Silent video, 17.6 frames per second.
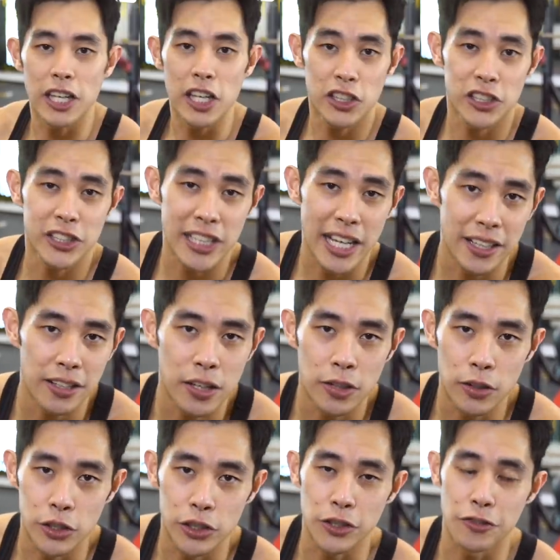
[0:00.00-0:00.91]
each set,
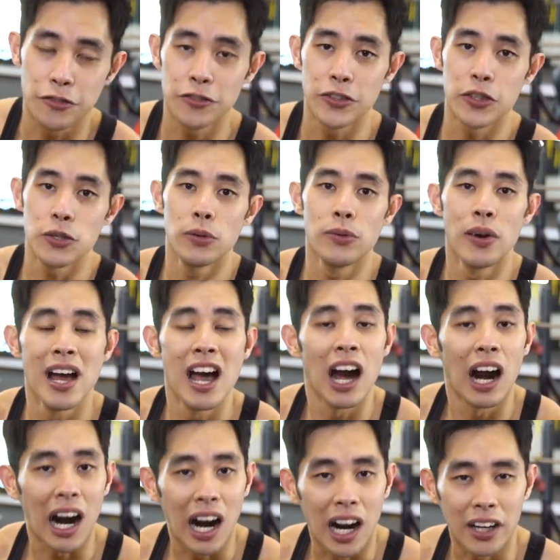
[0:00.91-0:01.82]
you should feel
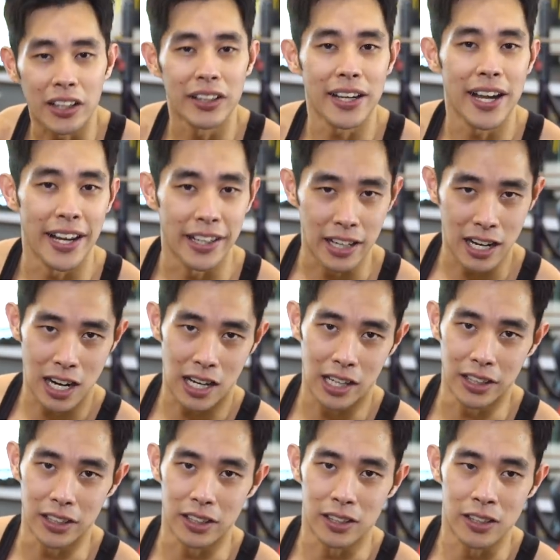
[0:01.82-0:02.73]
harder and
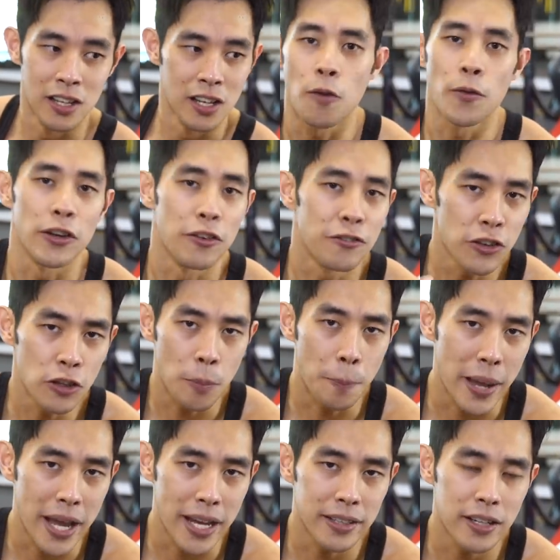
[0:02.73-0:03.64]
harder. When you feel the
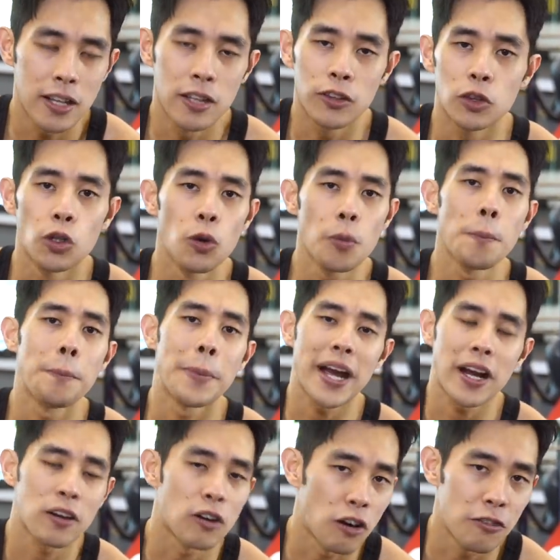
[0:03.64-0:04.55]
pain, don't
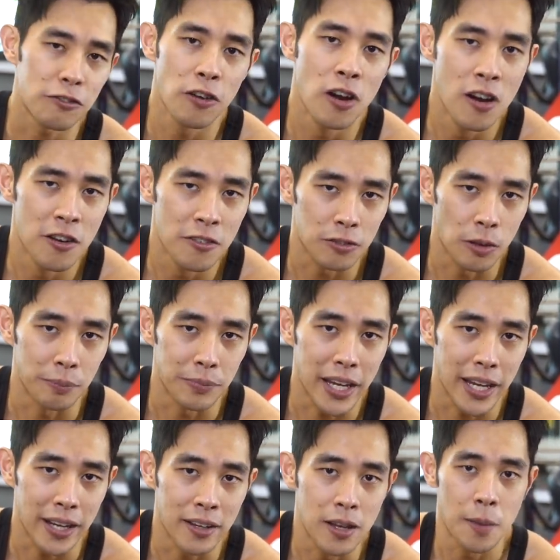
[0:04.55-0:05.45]
back off from
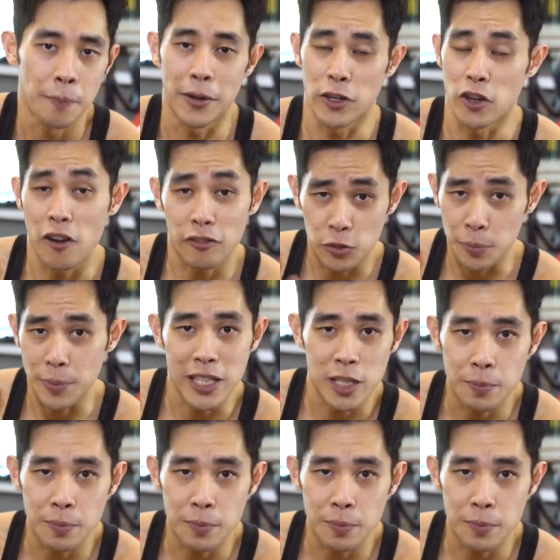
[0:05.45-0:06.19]
there. But you have to be